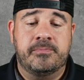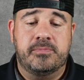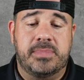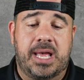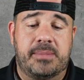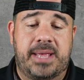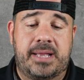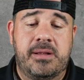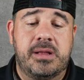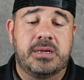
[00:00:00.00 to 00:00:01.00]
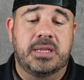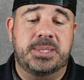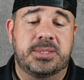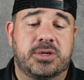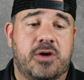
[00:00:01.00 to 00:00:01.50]
not bad.
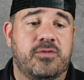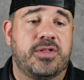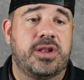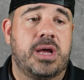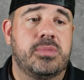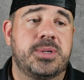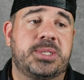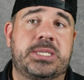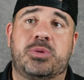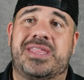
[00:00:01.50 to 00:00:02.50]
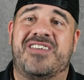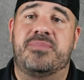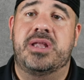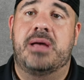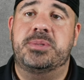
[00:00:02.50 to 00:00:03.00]
Let's look over at the numbers, see what they've
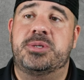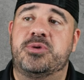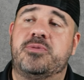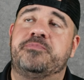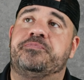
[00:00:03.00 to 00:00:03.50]
been up to.